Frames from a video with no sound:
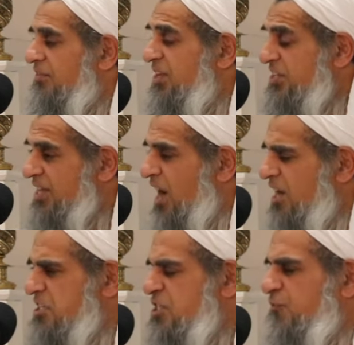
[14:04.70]
This
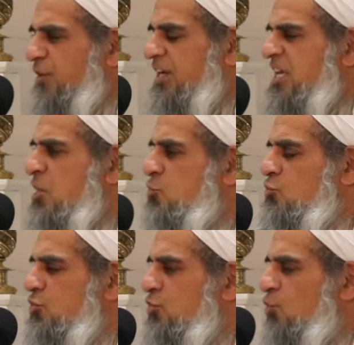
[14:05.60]
Ajiz Fakir
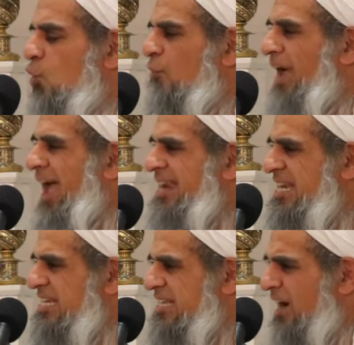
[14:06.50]
doesn't know of
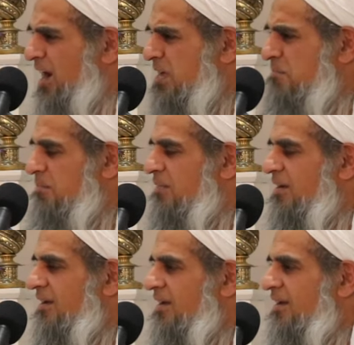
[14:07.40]
any time
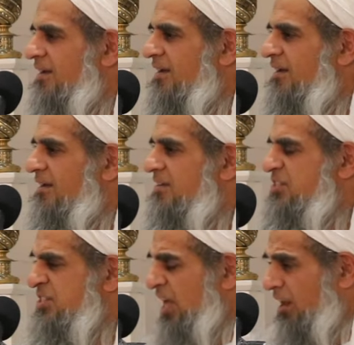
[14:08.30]

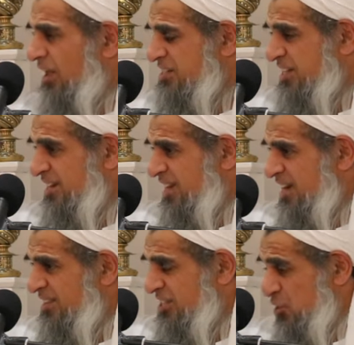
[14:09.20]
since Allah's
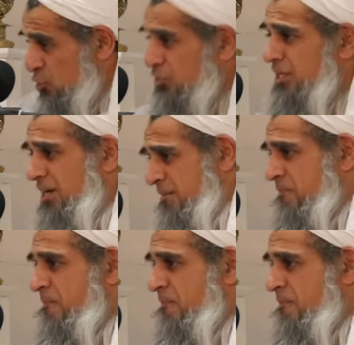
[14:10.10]
created this dunya